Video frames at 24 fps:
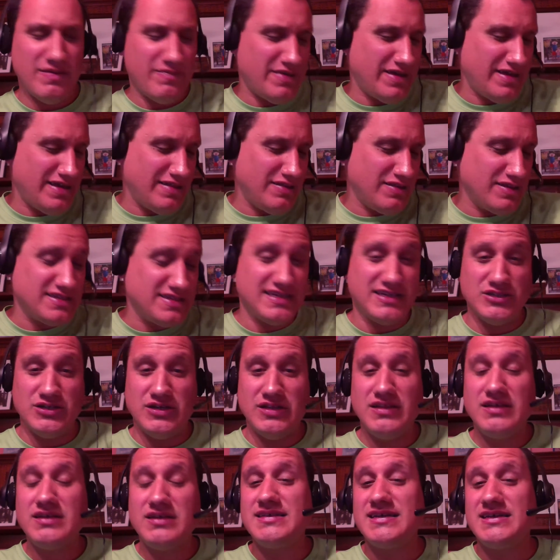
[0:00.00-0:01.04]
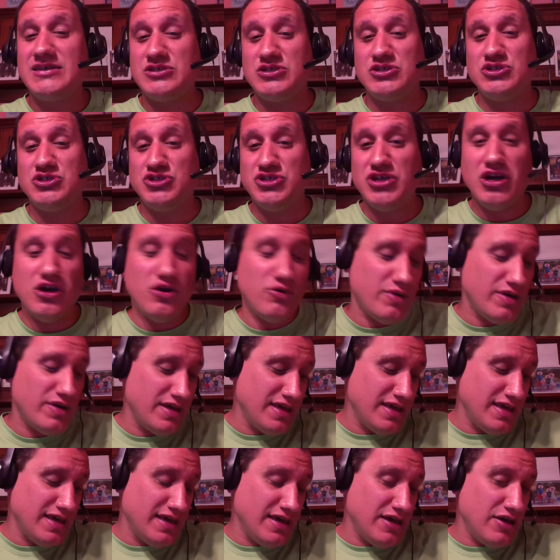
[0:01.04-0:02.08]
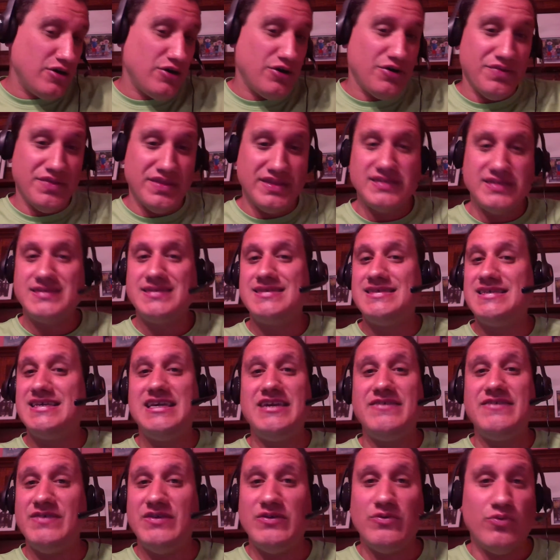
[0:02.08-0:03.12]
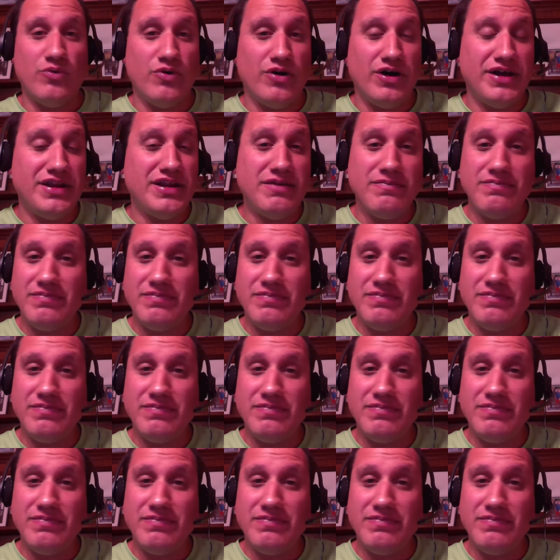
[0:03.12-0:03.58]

It looks like it's a show on this TV One.